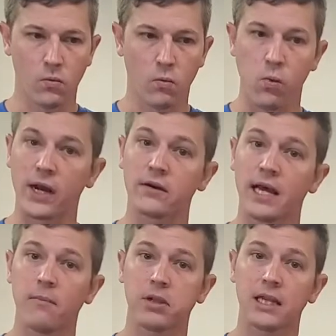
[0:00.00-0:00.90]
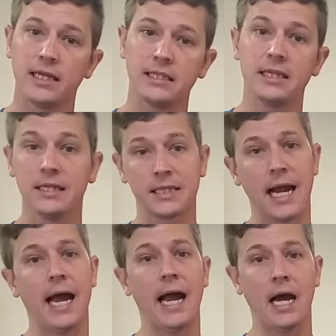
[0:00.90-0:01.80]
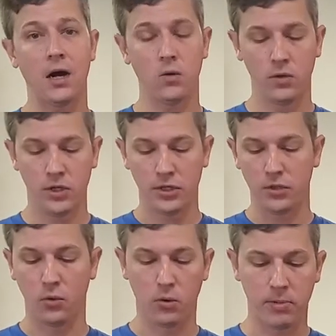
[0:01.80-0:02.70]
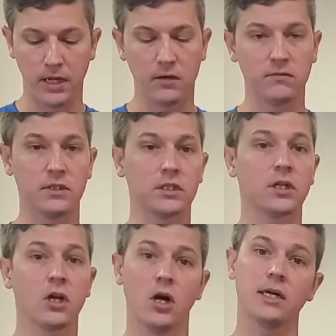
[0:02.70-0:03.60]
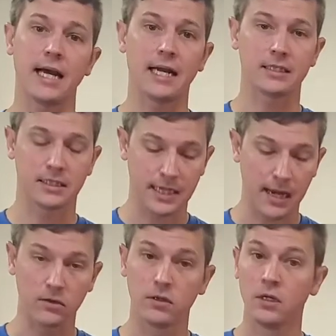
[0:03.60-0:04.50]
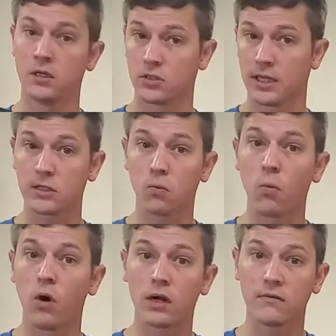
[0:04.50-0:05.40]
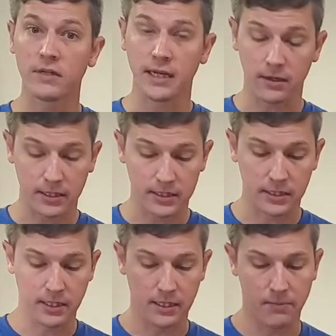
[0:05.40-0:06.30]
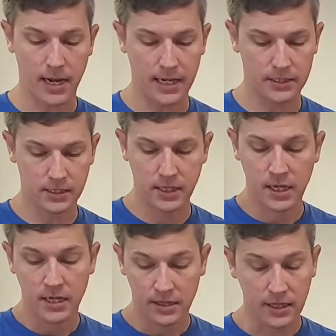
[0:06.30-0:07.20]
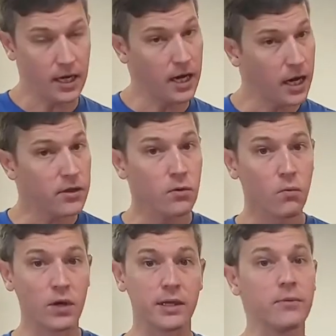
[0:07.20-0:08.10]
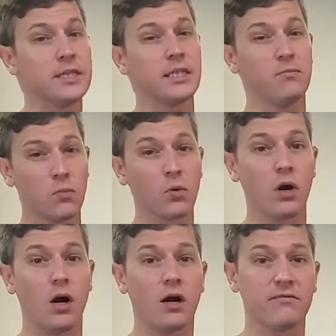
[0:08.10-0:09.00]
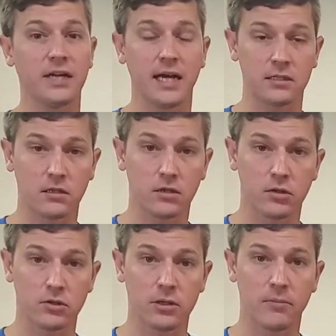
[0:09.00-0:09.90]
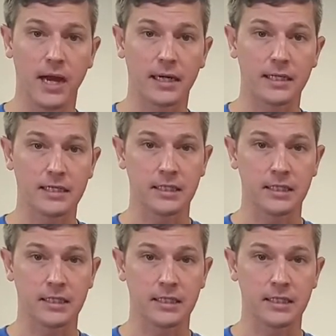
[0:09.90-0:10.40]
where that plays in is how your pelvis contacts the saddle. So that's one of the areas that it impacts it. The other one that we see more often has a larger impact is